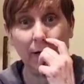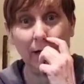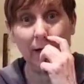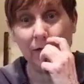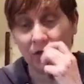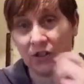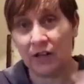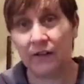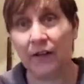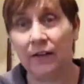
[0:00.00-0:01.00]
And
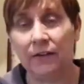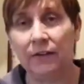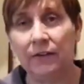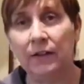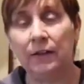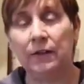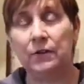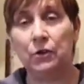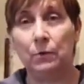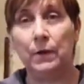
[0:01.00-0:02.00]
yeah, that
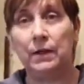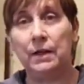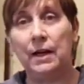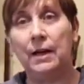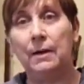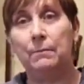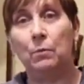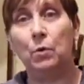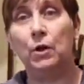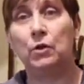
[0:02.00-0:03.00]
doing
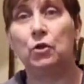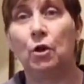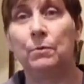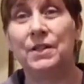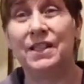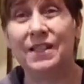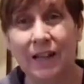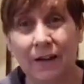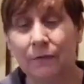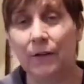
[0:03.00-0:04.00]
workshops is
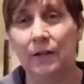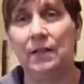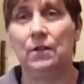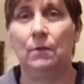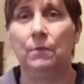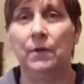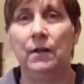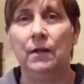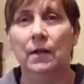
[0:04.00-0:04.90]
definitely something,